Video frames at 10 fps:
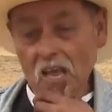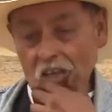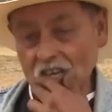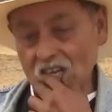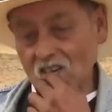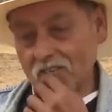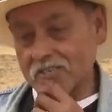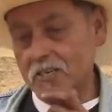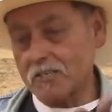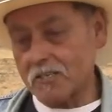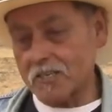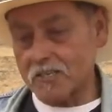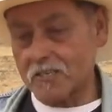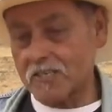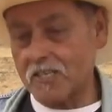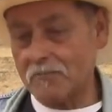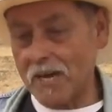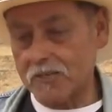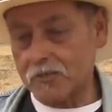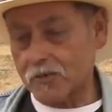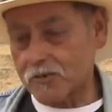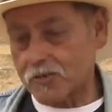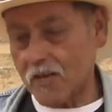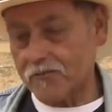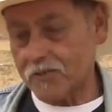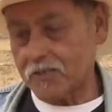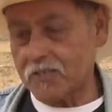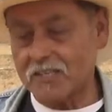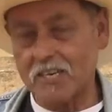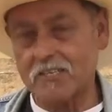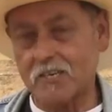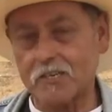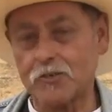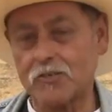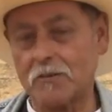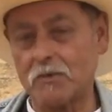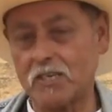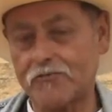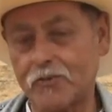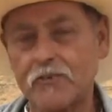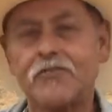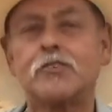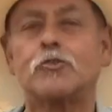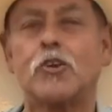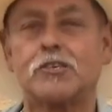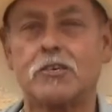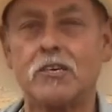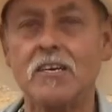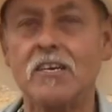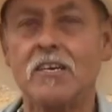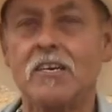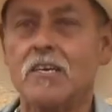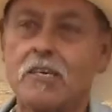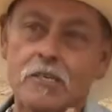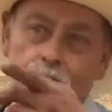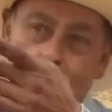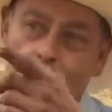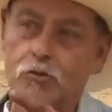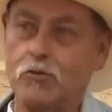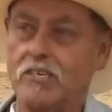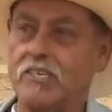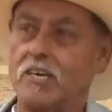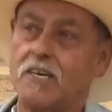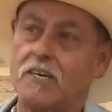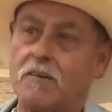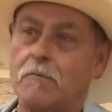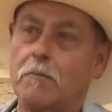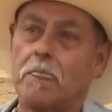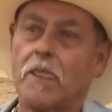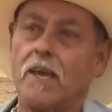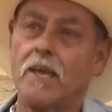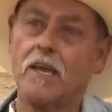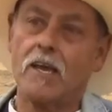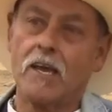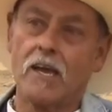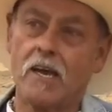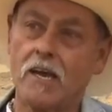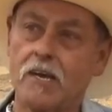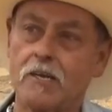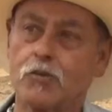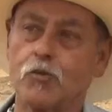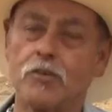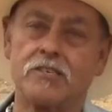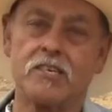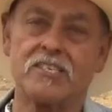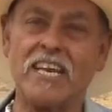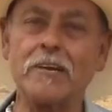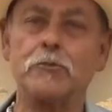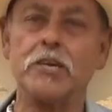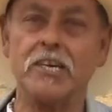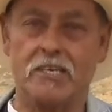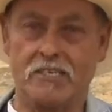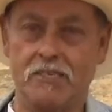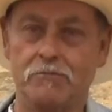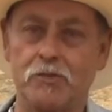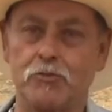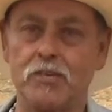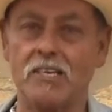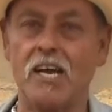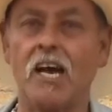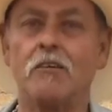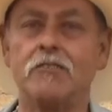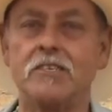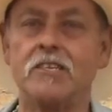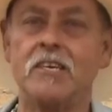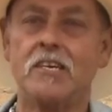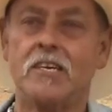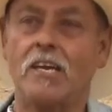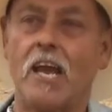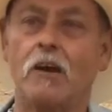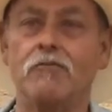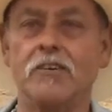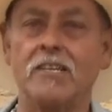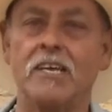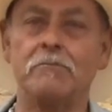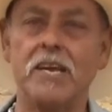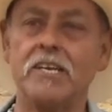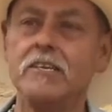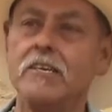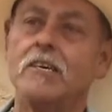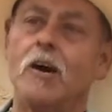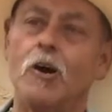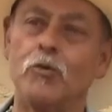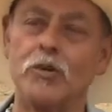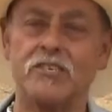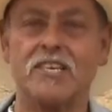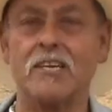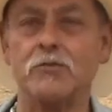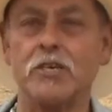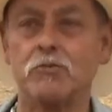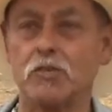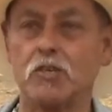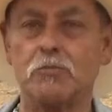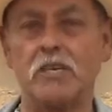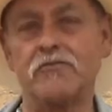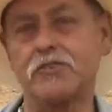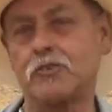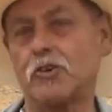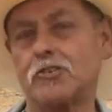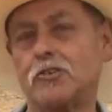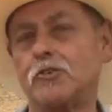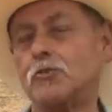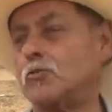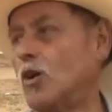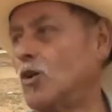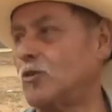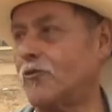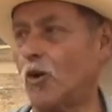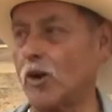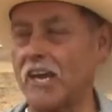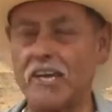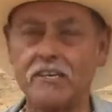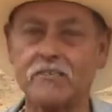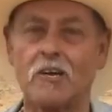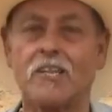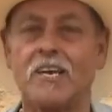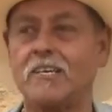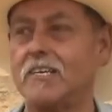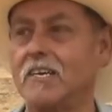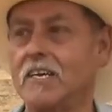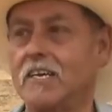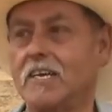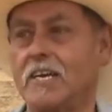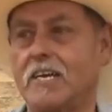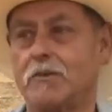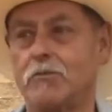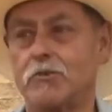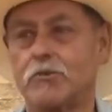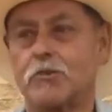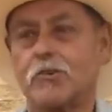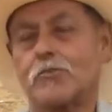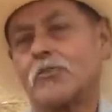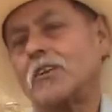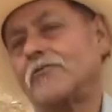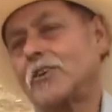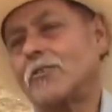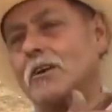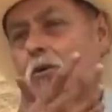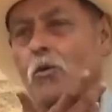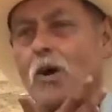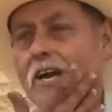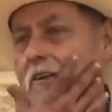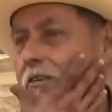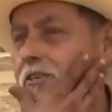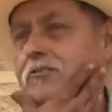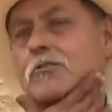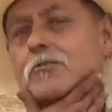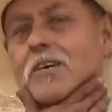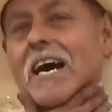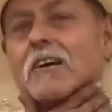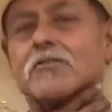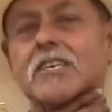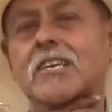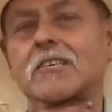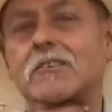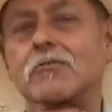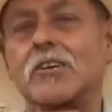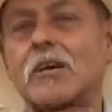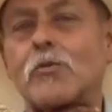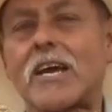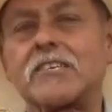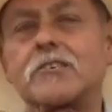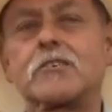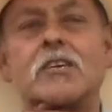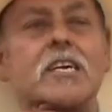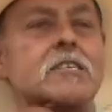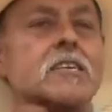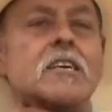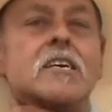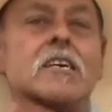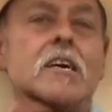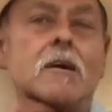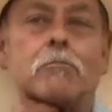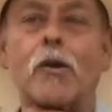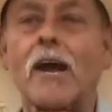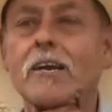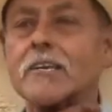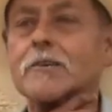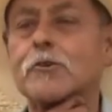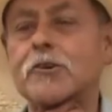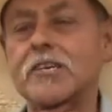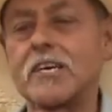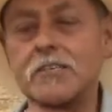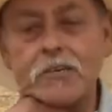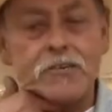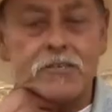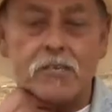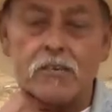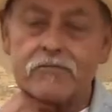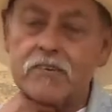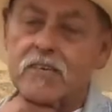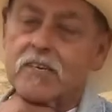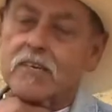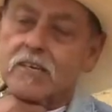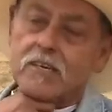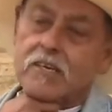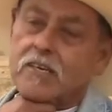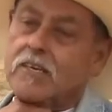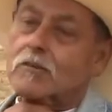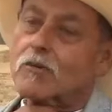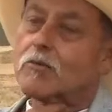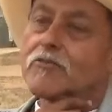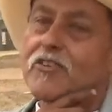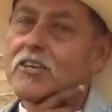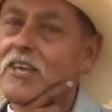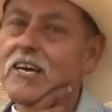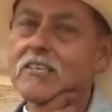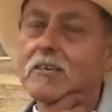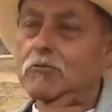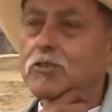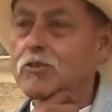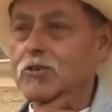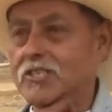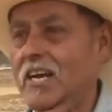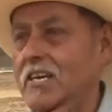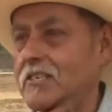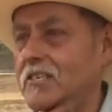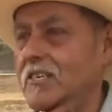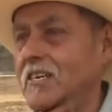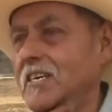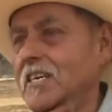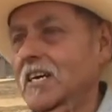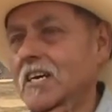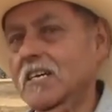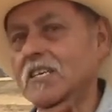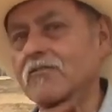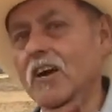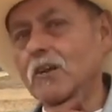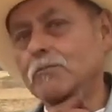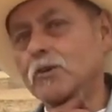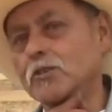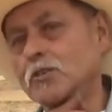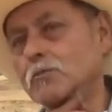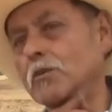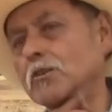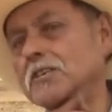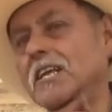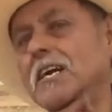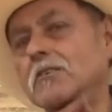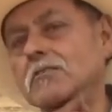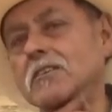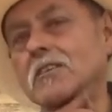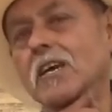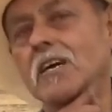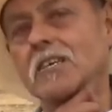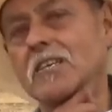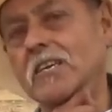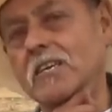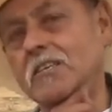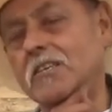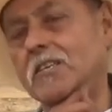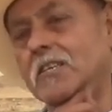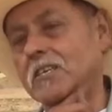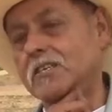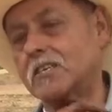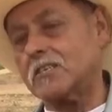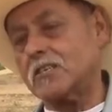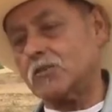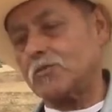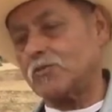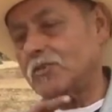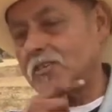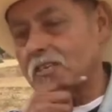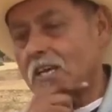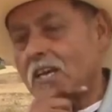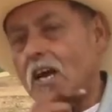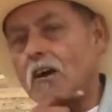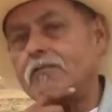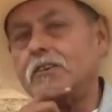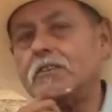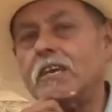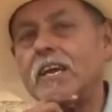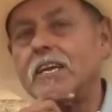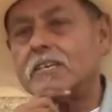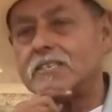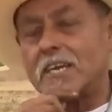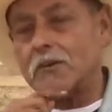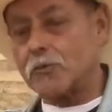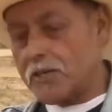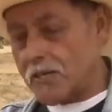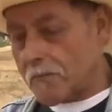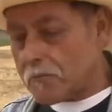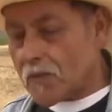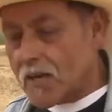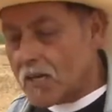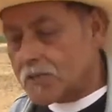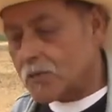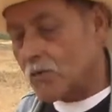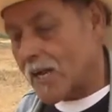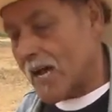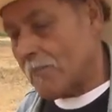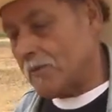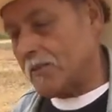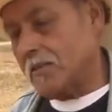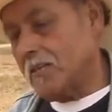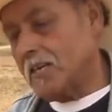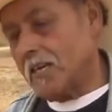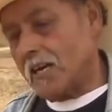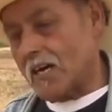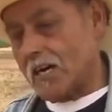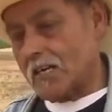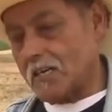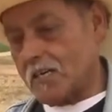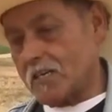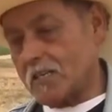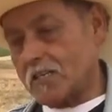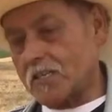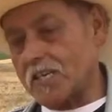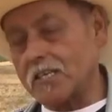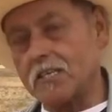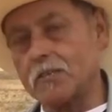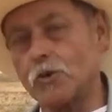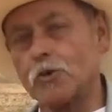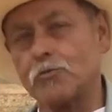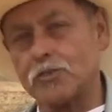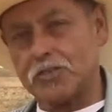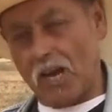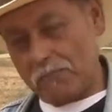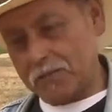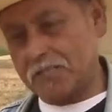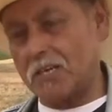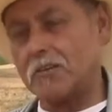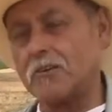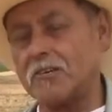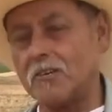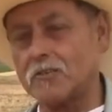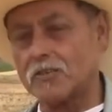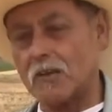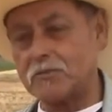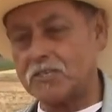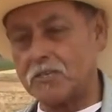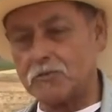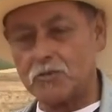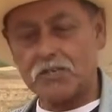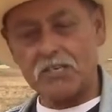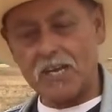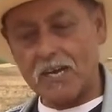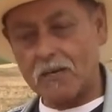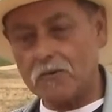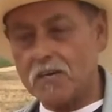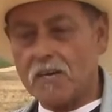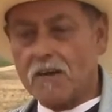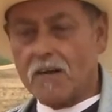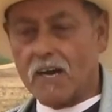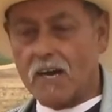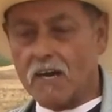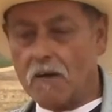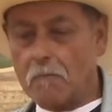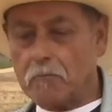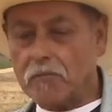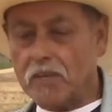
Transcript: Then all of a sudden, the, the city manager, Christofferson, decides they're going to use that money for infrastructure to um, uh, towards uh, Santa Rita between Alvin, Alvin and Main all the way to Santa Rita was going to be infrastructure, new road, four lanes, all that. And we were trying to figure out, well, why? There's no housing out there. We got ranches, we got uh, broccoli growing out there and stuff. Hmm. Well, we found out that was to entice uh, developers into building out uh, the, the, distance between Alvin and Santa Rita. So what happened uh, to get the Northridge Shopping Center and all the shopping centers we see now, um,